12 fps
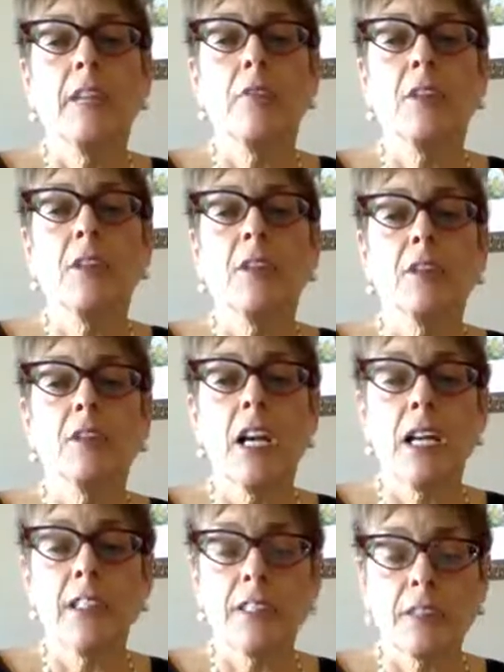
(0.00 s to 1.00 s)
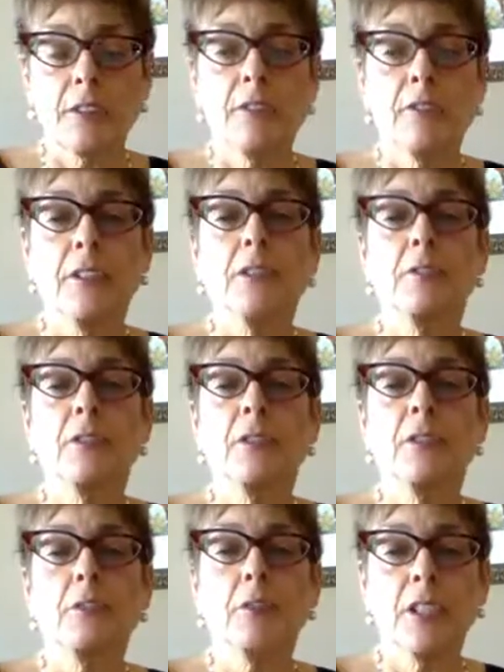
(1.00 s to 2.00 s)
When they're on service, when
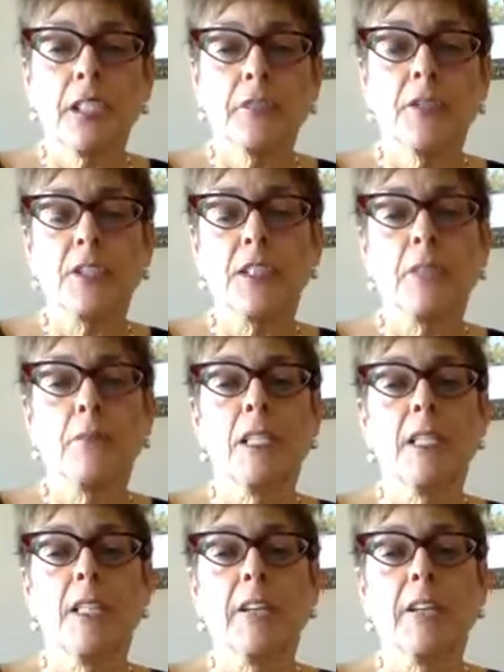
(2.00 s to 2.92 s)
they're working for somebody,